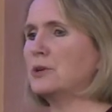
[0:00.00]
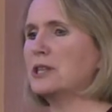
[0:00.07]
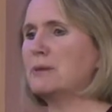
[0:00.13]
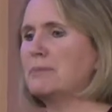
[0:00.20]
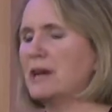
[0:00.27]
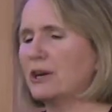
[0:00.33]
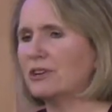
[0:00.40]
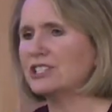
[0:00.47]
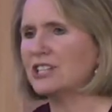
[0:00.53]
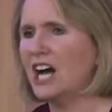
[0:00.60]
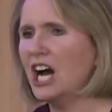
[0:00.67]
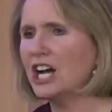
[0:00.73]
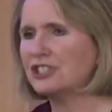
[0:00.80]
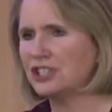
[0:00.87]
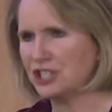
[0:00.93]
where the parents
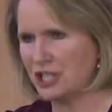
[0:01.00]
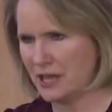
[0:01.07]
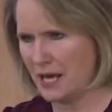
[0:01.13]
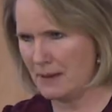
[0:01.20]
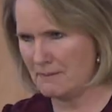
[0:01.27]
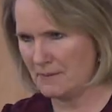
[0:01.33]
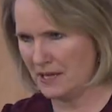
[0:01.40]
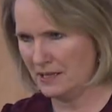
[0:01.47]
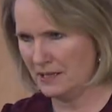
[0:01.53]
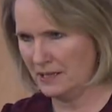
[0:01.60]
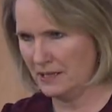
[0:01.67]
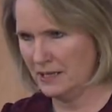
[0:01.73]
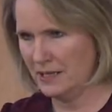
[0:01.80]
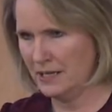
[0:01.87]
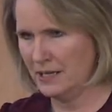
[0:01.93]
hushed them.
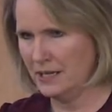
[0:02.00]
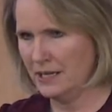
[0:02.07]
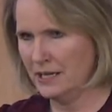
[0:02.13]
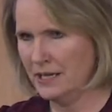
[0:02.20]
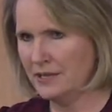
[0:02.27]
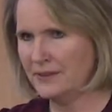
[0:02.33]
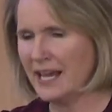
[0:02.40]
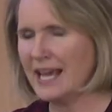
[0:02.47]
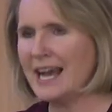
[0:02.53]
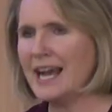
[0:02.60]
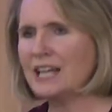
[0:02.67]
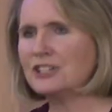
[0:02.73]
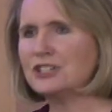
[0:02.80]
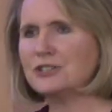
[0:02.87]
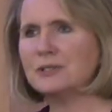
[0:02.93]
They
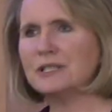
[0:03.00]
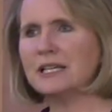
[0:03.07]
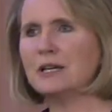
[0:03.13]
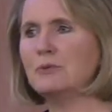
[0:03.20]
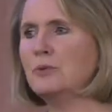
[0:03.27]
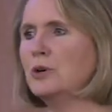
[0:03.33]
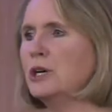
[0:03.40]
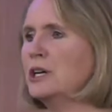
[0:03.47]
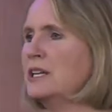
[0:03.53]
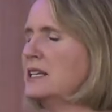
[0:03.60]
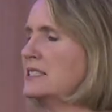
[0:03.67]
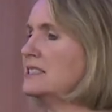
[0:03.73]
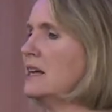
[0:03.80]
actually would,